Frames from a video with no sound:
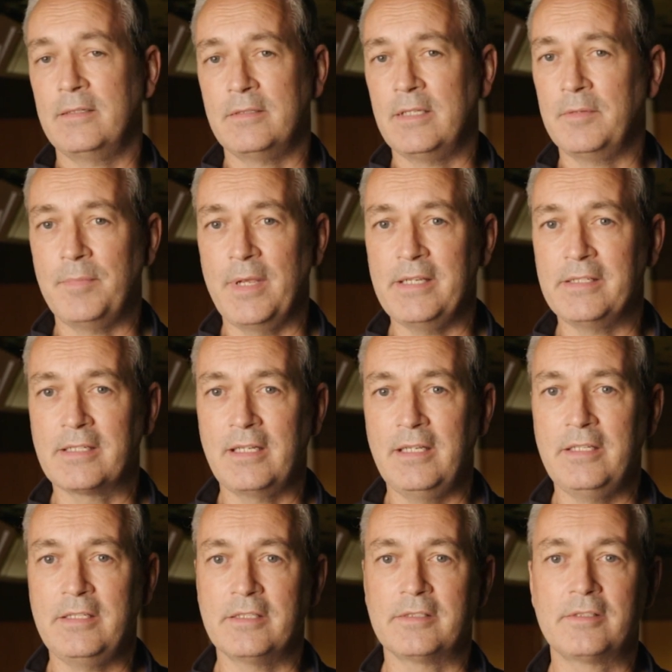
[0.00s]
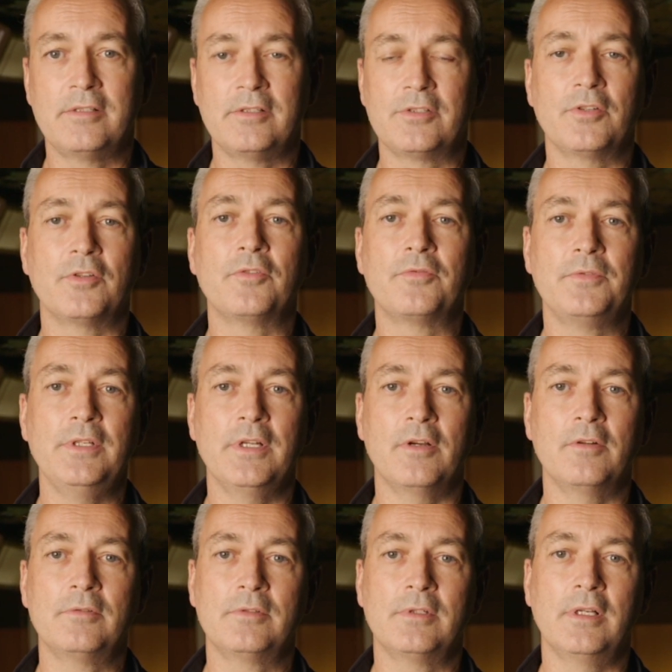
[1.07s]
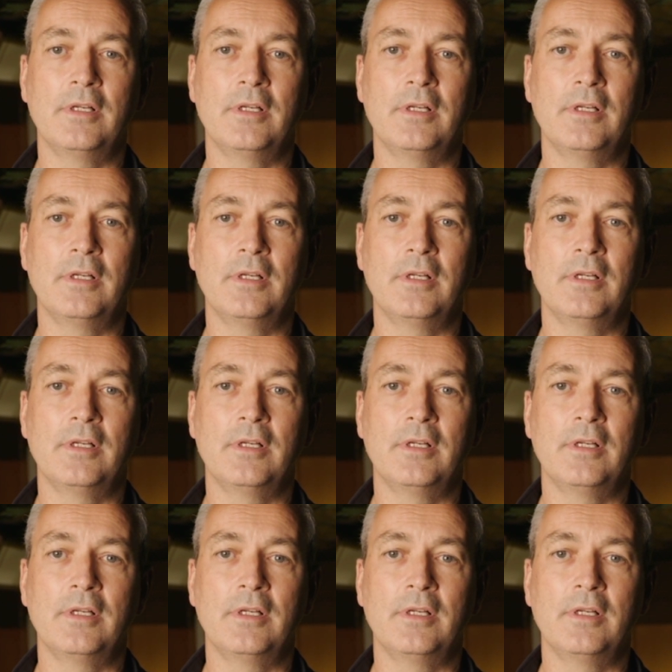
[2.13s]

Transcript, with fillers: that basically just sort of, you know,